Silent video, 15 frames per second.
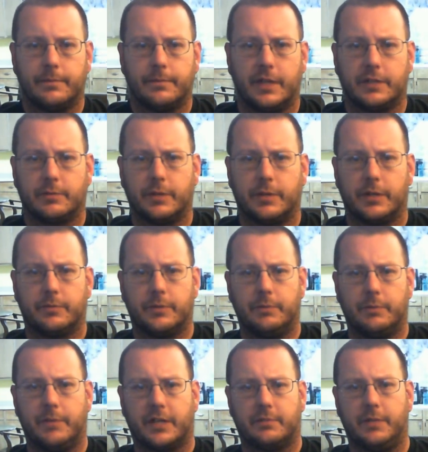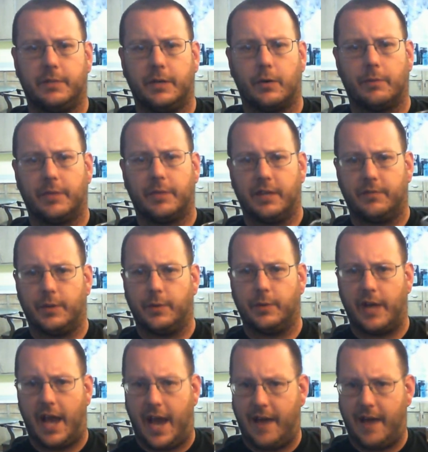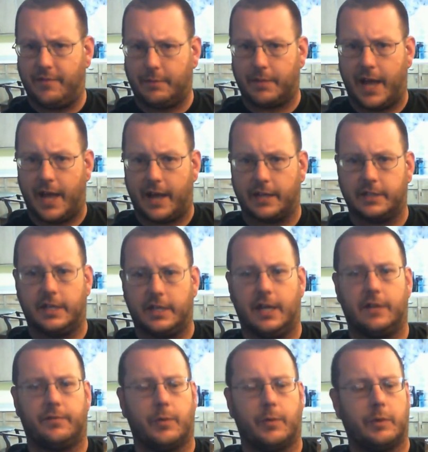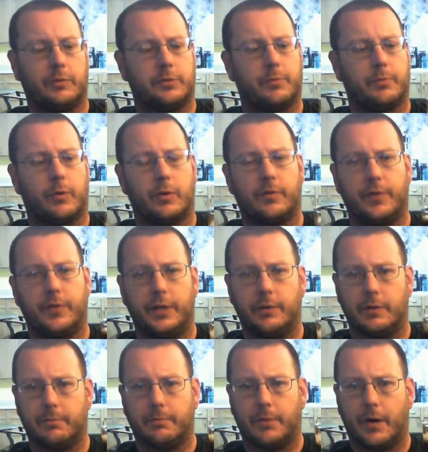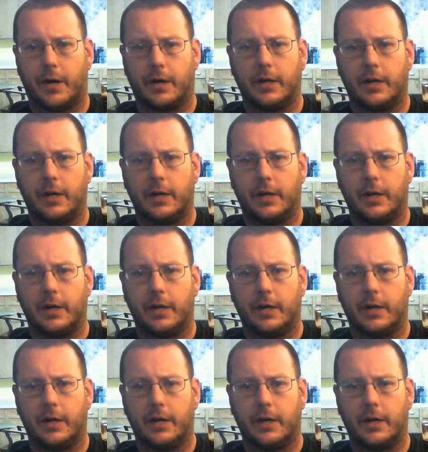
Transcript: That's what it would mix be. Normally, if you would have a Black and Tan, if one was poured for you in a bar,